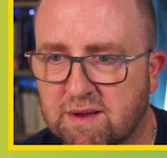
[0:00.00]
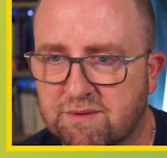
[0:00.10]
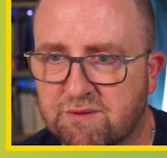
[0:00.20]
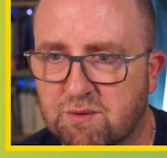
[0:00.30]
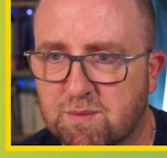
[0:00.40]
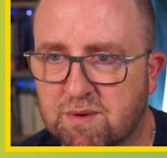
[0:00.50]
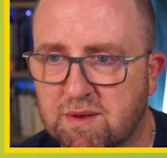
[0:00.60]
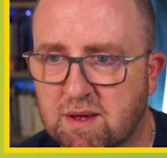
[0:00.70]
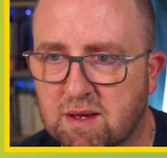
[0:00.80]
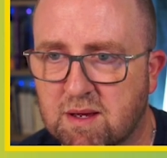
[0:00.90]
It's that
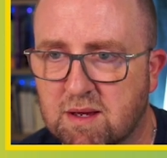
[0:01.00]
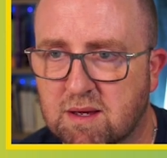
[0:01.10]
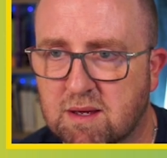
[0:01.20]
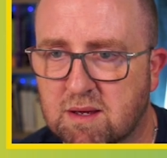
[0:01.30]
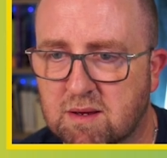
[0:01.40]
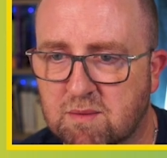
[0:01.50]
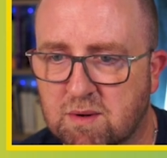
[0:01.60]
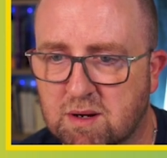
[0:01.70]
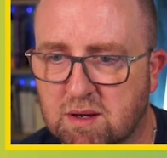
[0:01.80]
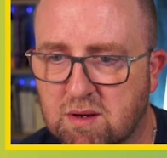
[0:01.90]
stupid thing.
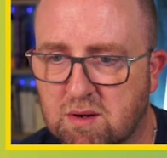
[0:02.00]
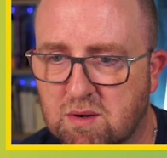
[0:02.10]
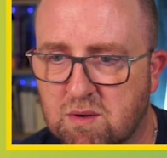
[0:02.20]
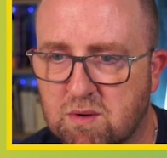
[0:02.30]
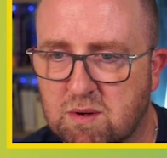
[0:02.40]
Where'd it go?